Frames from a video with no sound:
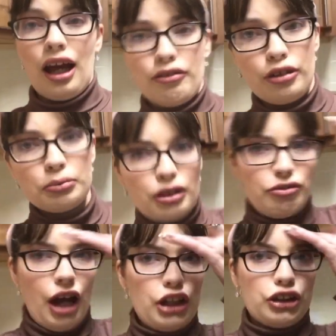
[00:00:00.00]
I filmed a
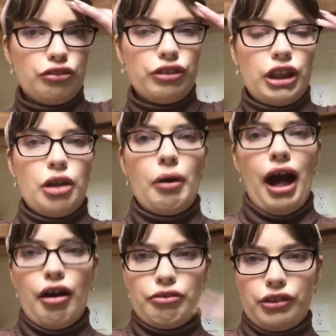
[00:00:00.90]
fashion video
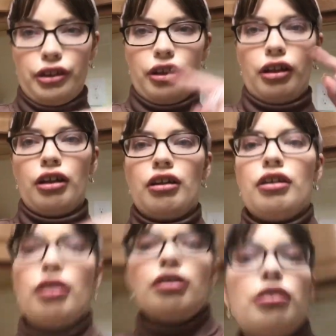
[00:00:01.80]
after
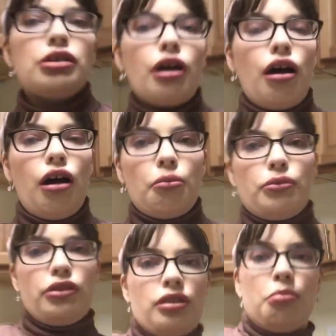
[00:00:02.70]

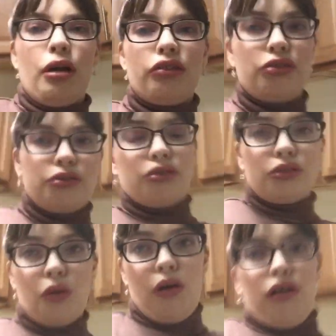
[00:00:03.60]
um, my
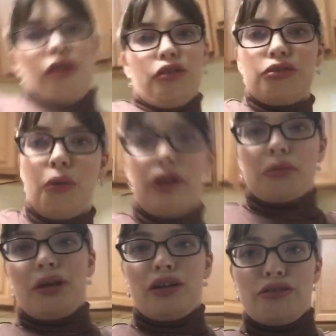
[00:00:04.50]
long forty
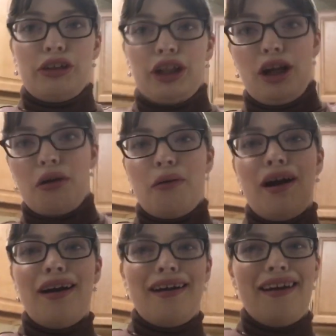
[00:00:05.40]
minute video.
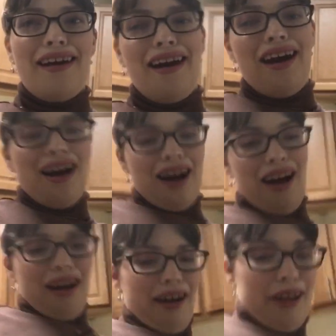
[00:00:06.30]

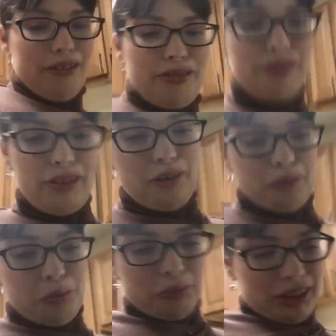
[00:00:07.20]
I
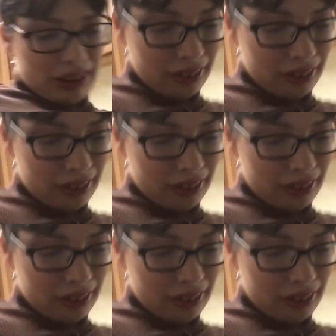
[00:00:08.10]
filmed